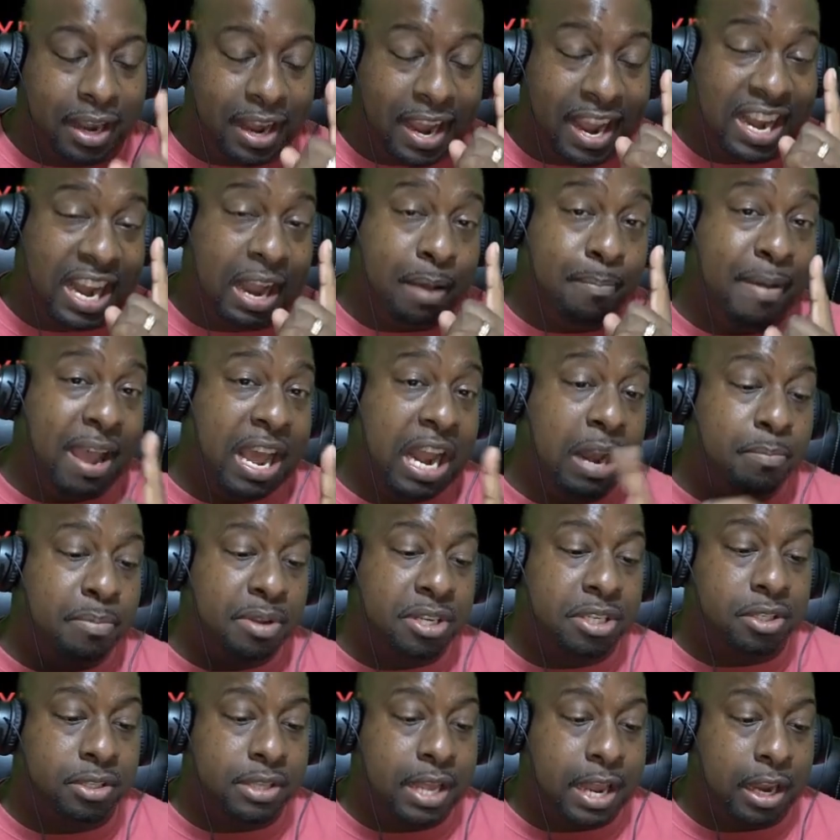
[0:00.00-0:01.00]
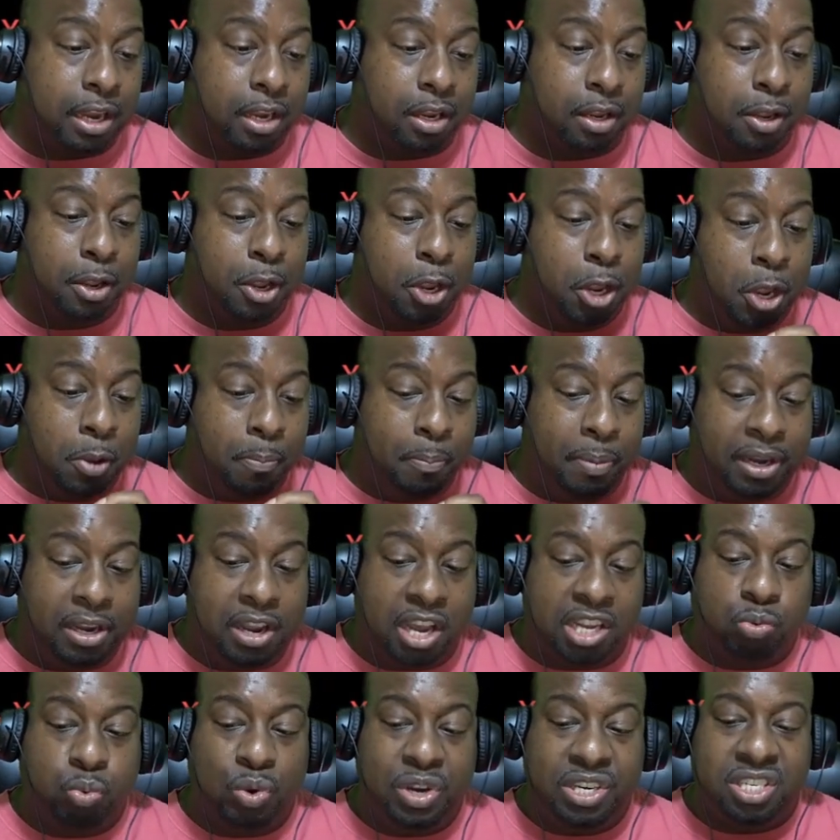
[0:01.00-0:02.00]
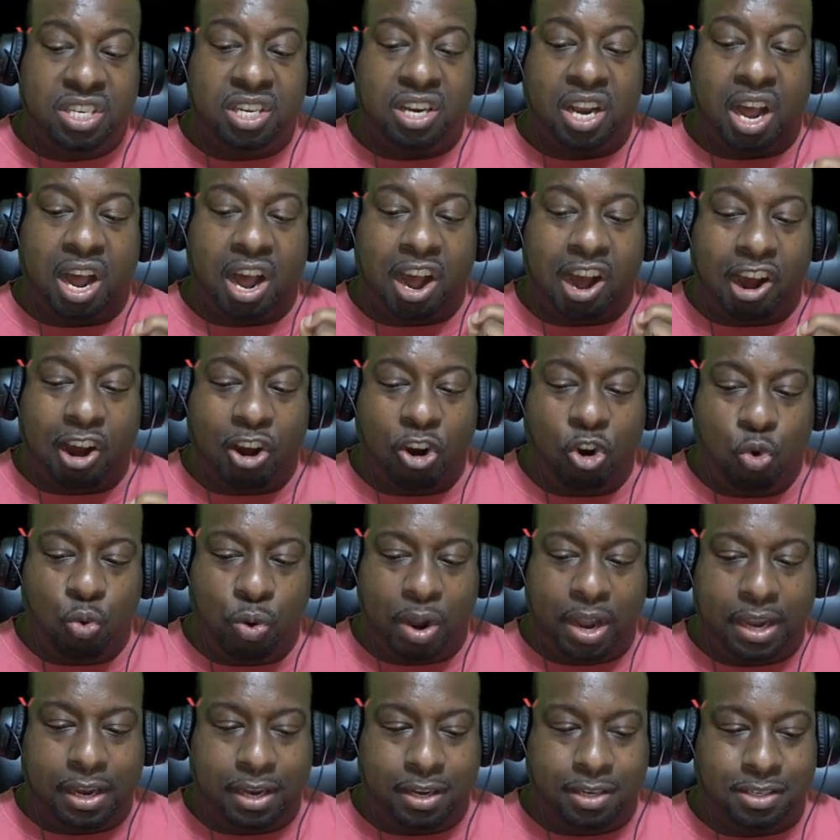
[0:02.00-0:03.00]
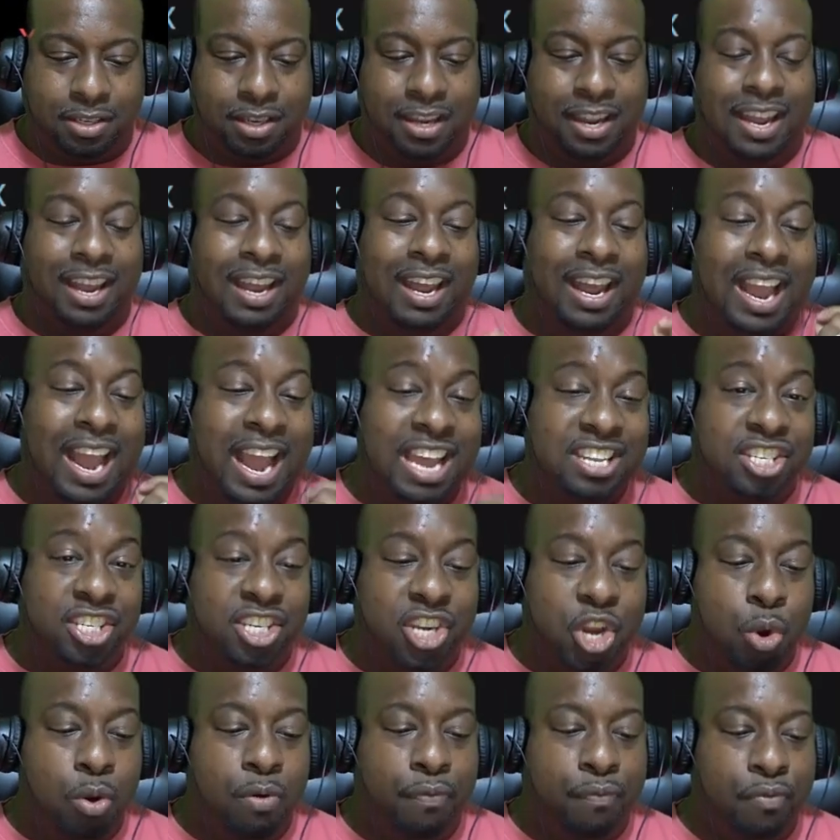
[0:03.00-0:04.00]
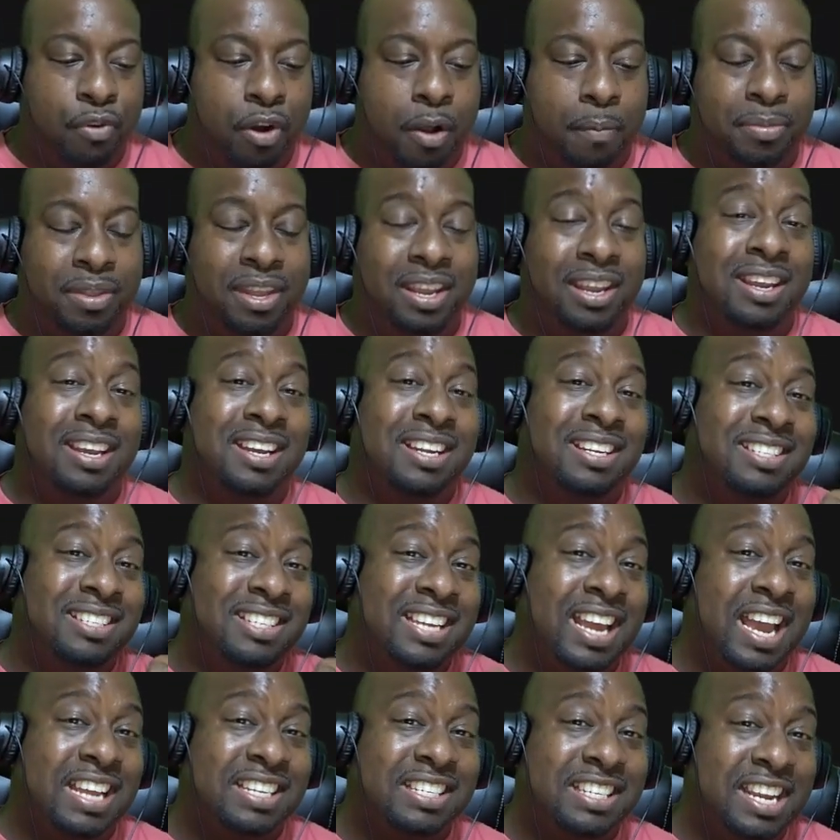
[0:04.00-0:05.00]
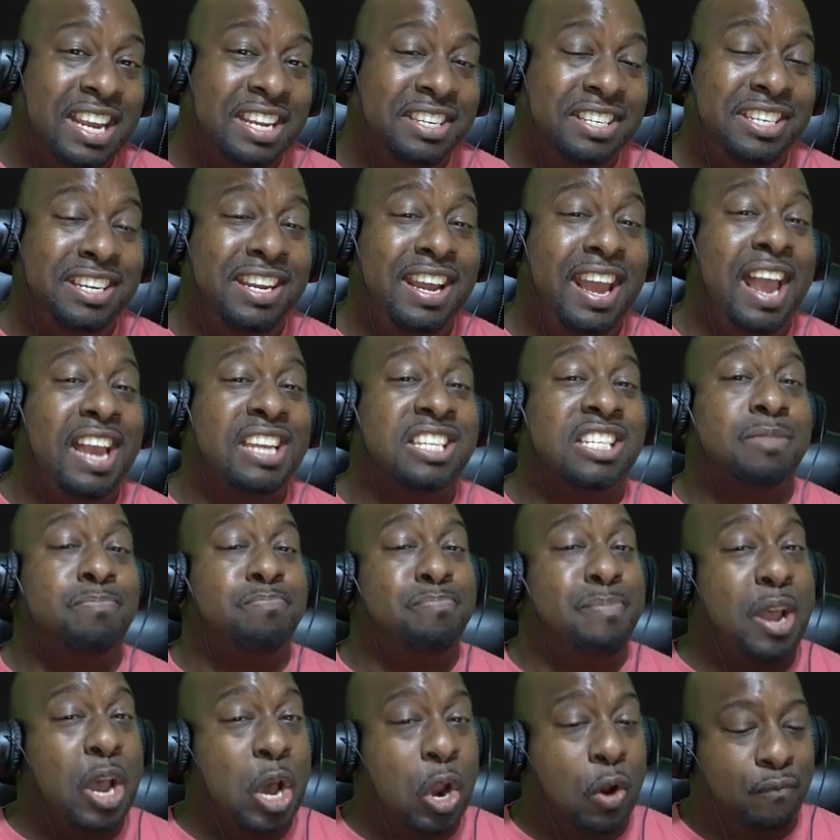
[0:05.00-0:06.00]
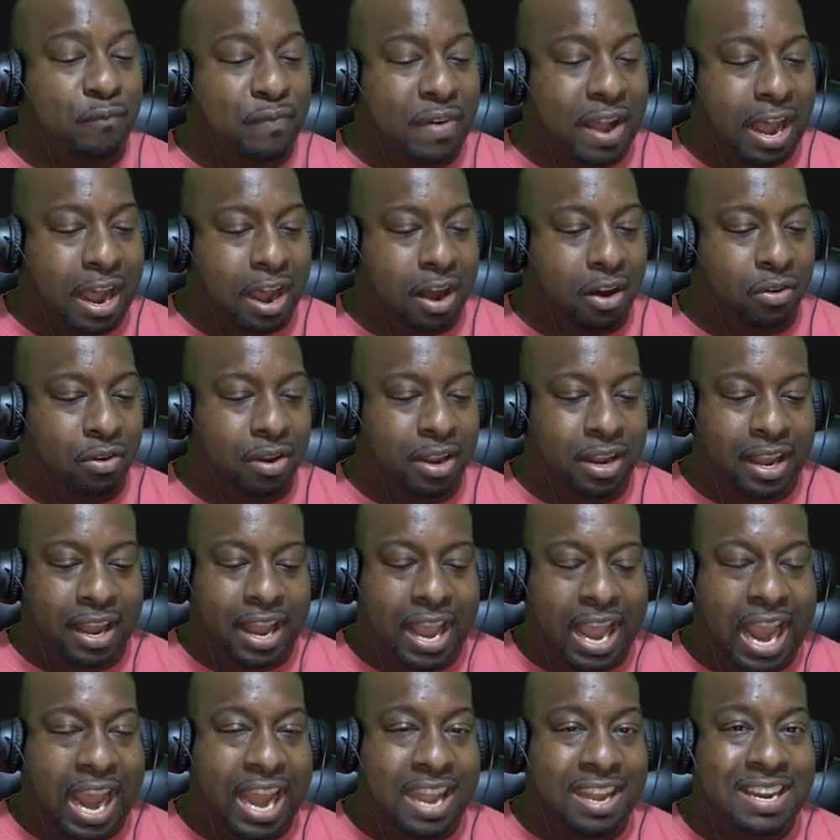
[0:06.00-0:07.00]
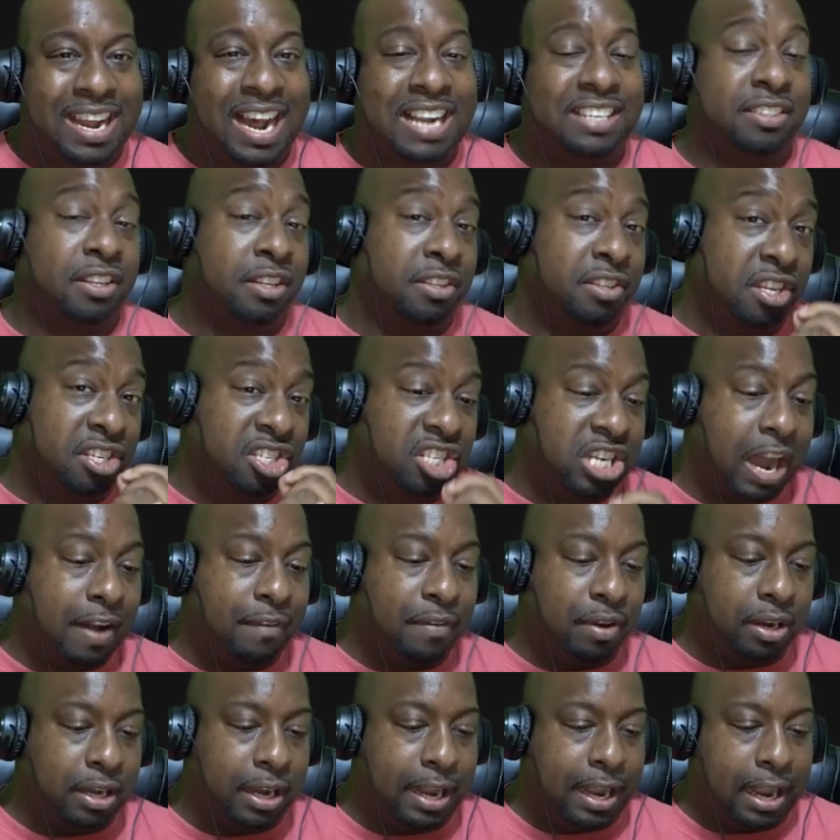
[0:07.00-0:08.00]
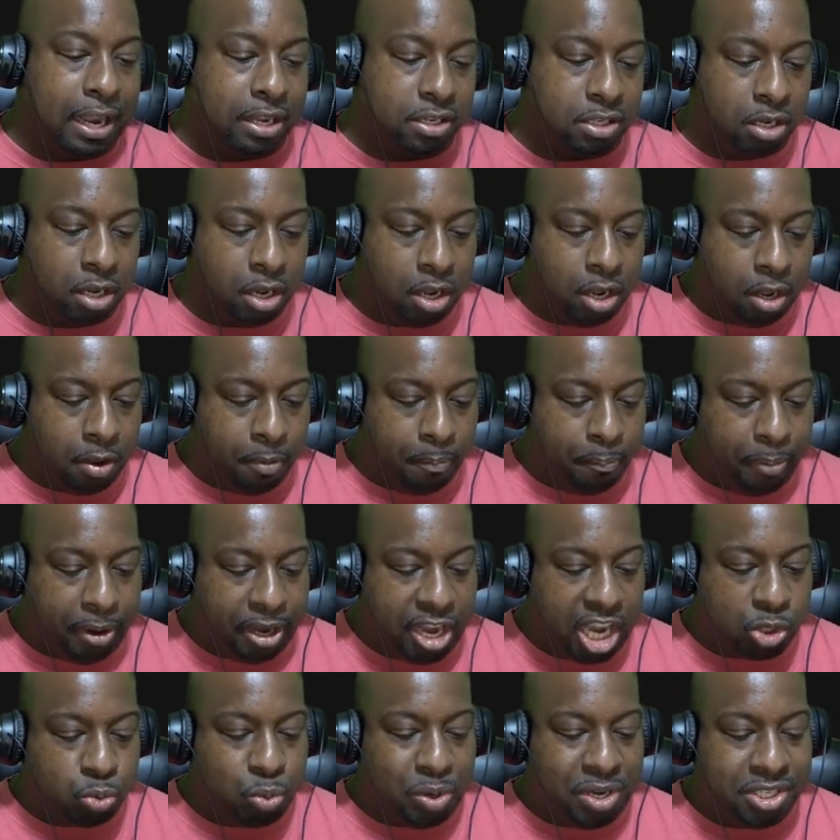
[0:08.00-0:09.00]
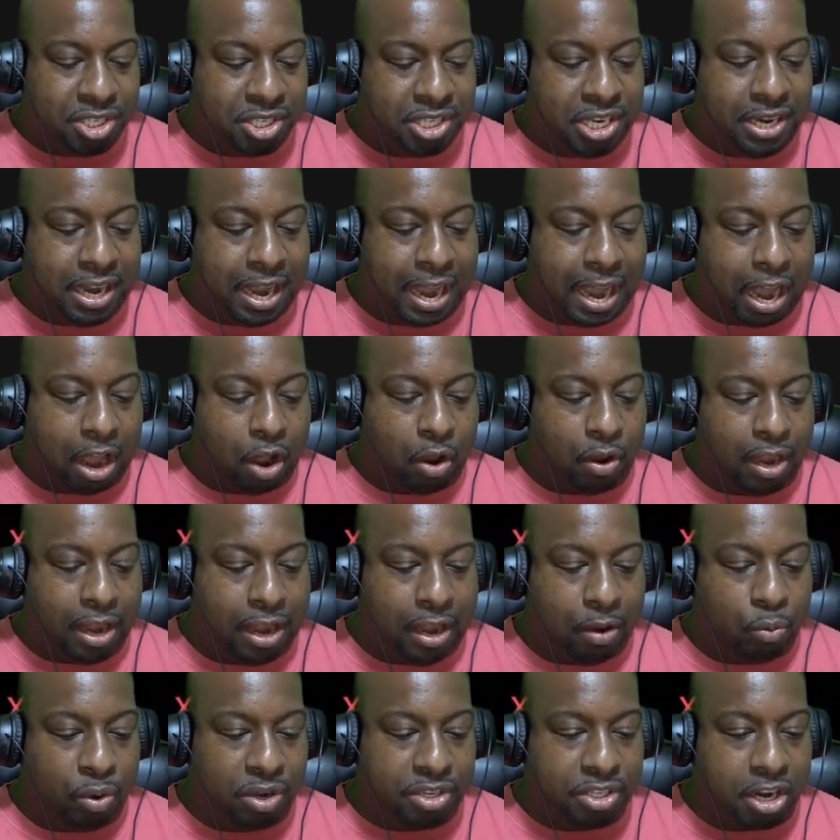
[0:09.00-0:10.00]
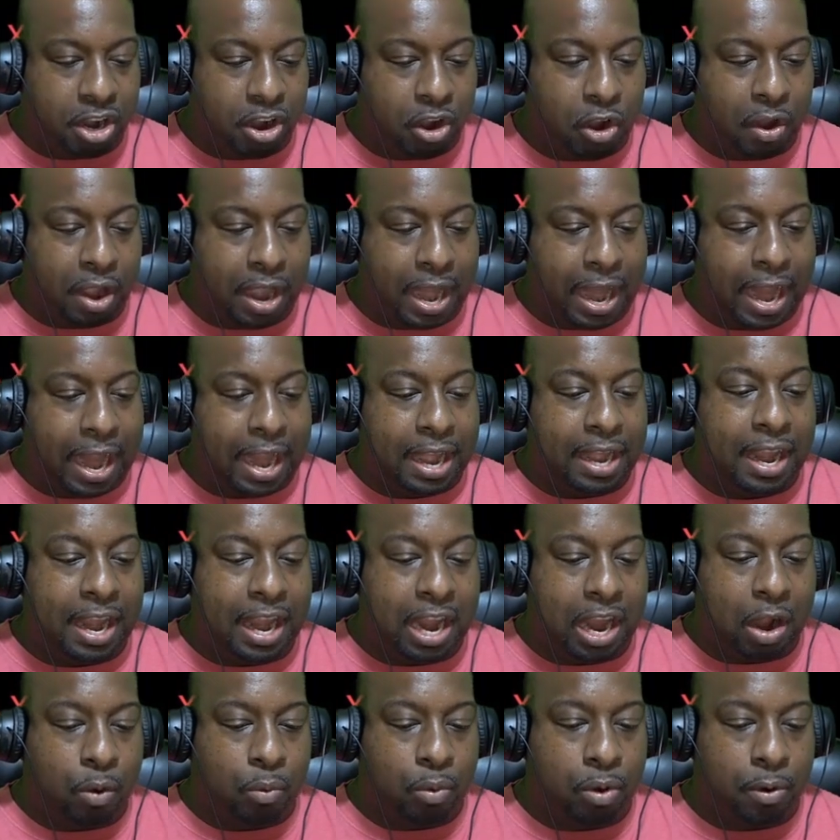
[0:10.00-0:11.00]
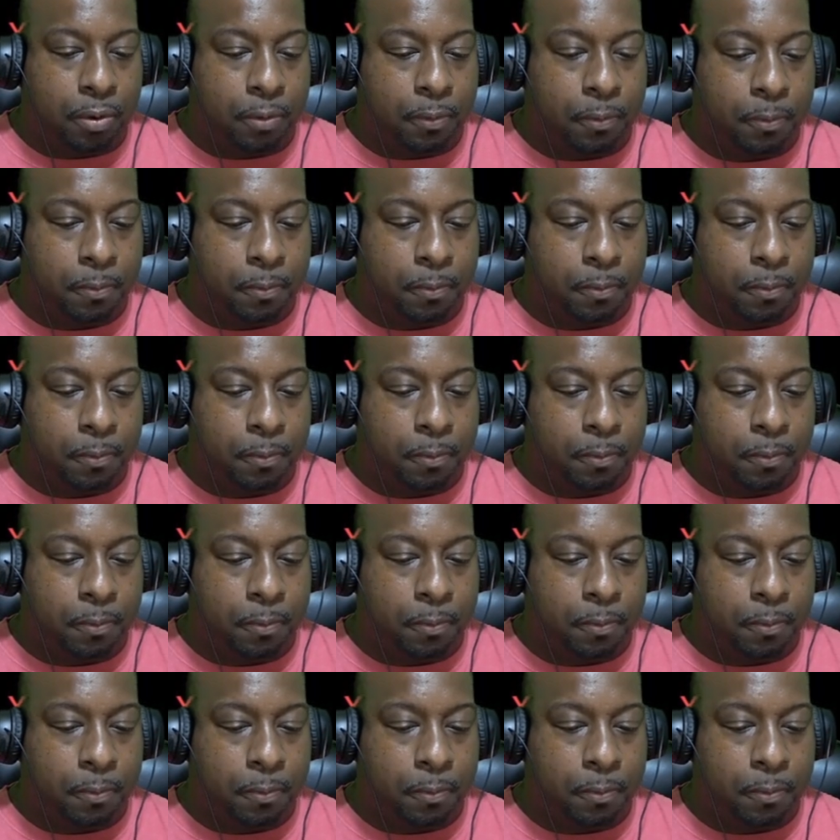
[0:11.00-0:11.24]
And I made a mistake because we should always execute from the TestNG XML file and not the Java class, because we see how it returned an error.